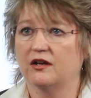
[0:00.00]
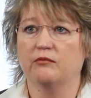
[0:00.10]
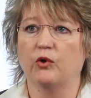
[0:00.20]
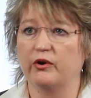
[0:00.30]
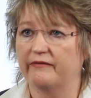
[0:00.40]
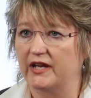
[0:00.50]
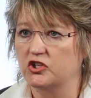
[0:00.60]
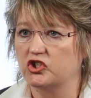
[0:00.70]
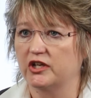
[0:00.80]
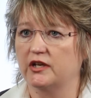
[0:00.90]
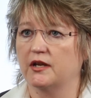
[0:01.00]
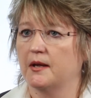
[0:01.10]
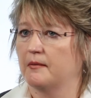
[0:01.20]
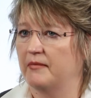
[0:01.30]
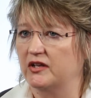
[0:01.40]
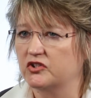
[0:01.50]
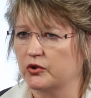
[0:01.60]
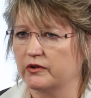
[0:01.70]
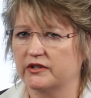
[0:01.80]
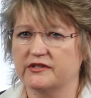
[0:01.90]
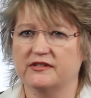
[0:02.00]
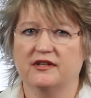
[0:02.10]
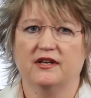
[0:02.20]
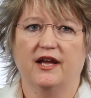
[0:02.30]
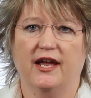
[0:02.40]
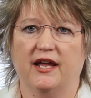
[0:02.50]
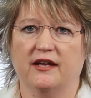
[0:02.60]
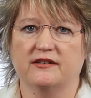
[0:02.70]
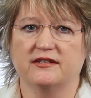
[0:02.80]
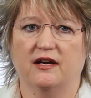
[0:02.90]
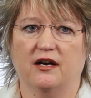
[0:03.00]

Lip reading: motivation, mentors, and